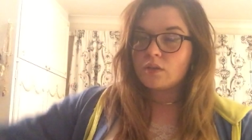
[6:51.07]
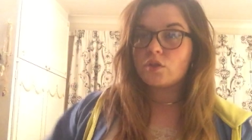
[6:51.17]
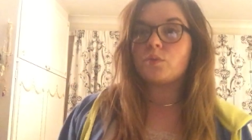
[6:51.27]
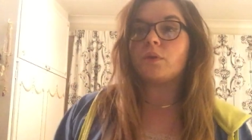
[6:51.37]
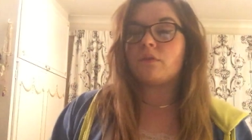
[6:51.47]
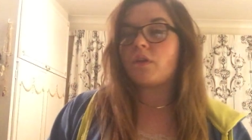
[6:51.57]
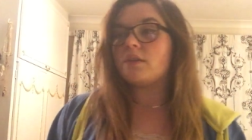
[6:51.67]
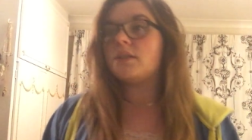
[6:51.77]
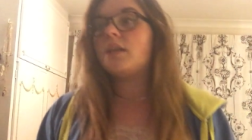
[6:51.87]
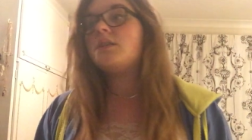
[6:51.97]
Just one of
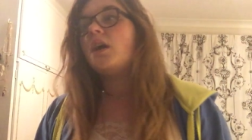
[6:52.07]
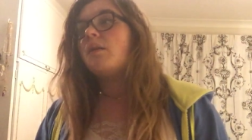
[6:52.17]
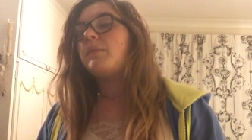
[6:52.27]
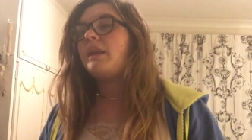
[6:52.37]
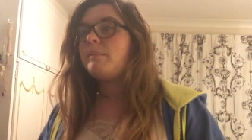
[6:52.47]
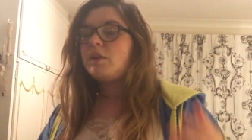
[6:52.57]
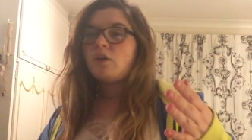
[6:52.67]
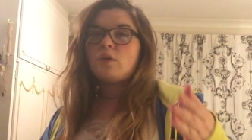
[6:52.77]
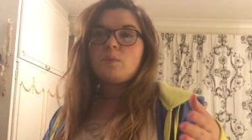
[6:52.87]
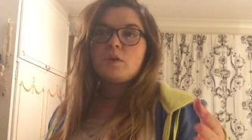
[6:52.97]
those things. But let me
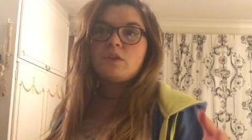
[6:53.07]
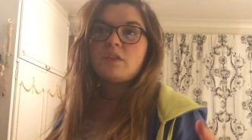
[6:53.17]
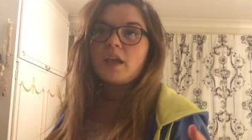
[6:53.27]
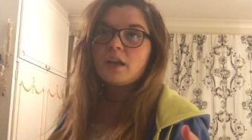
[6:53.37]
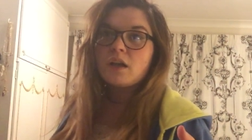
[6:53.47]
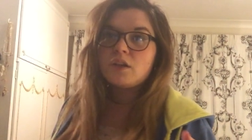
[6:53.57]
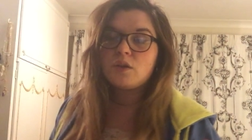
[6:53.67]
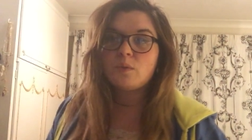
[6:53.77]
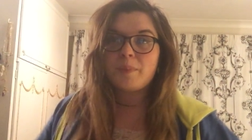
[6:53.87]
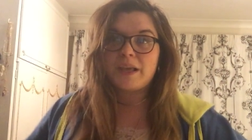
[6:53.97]
know what you think. Are
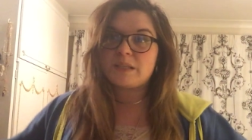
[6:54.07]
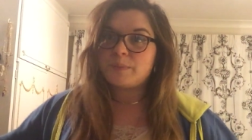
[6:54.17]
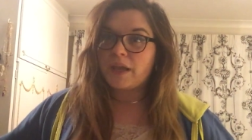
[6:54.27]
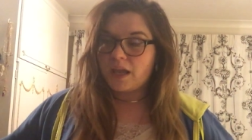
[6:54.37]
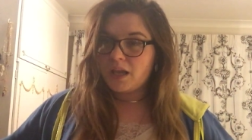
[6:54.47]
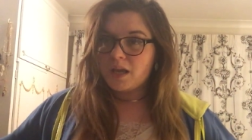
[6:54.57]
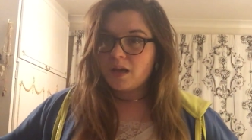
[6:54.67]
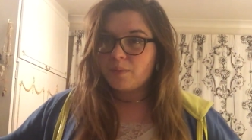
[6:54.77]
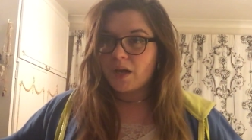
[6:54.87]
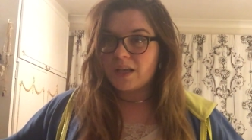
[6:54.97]
you a PSP
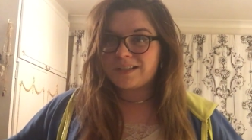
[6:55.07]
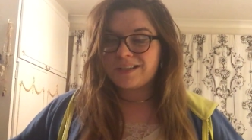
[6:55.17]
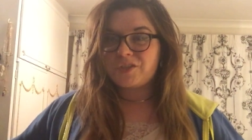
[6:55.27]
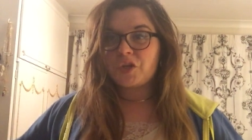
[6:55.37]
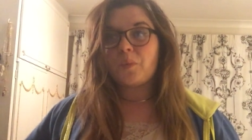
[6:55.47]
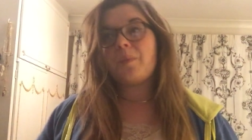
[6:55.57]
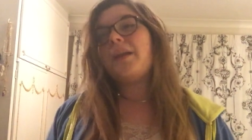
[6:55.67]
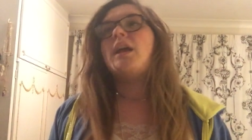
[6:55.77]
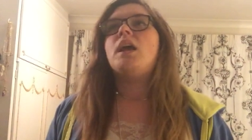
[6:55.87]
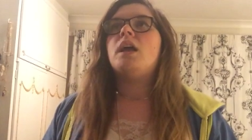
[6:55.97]
person? Do you know what I
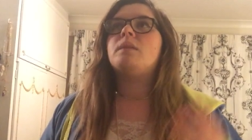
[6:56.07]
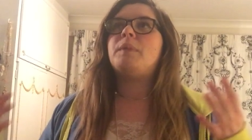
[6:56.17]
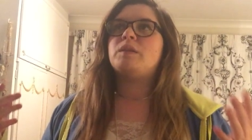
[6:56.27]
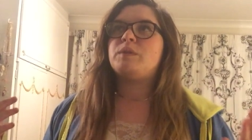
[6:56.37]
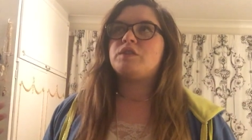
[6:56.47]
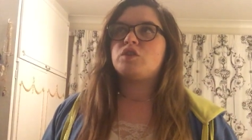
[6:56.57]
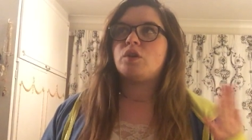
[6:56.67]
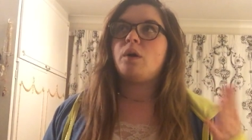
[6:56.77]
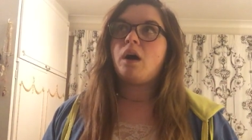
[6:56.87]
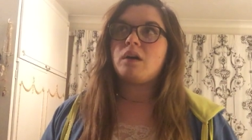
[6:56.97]
mean? PSPs are
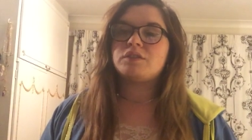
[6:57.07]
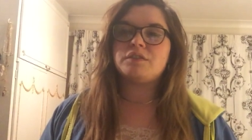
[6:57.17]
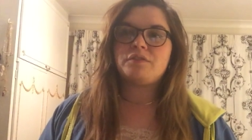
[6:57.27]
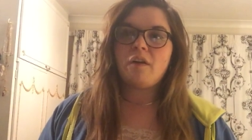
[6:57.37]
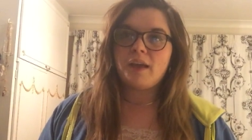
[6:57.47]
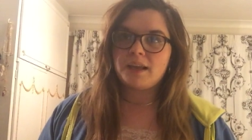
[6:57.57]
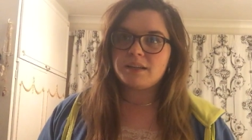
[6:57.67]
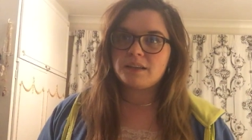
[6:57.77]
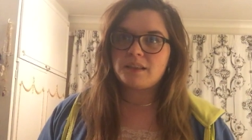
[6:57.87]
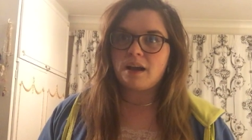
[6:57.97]
so hard to
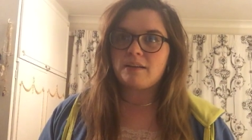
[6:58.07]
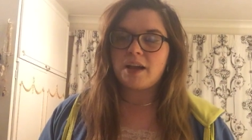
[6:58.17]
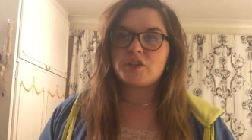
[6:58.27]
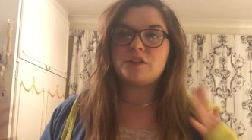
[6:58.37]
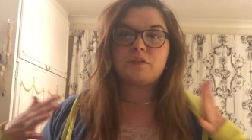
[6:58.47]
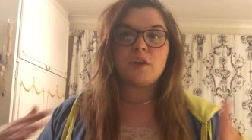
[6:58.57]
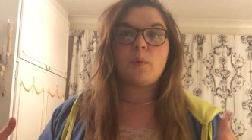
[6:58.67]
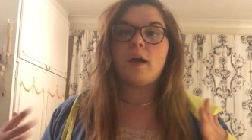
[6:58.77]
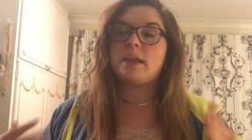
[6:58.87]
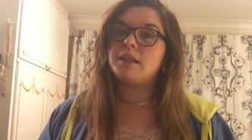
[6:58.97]
find that are actually fully
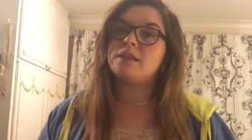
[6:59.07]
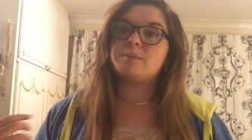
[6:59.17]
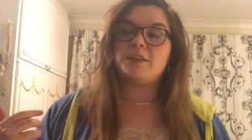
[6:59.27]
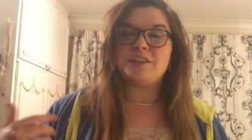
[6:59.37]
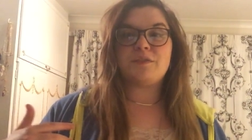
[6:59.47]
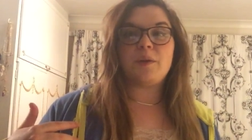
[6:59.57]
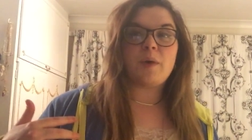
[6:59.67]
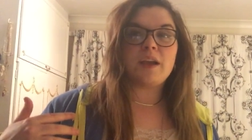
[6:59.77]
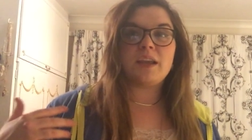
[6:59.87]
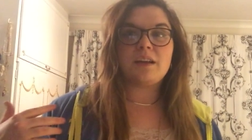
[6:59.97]
working. This one is fully
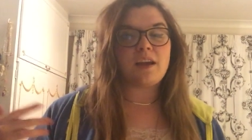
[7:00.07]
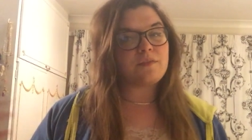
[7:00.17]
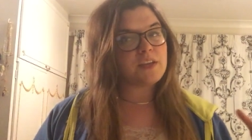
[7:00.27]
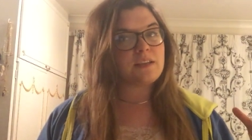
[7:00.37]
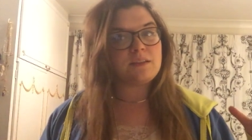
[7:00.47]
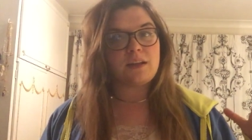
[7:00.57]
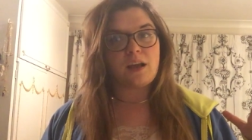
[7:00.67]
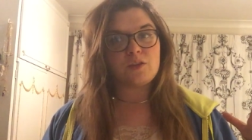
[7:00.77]
working. I have tested it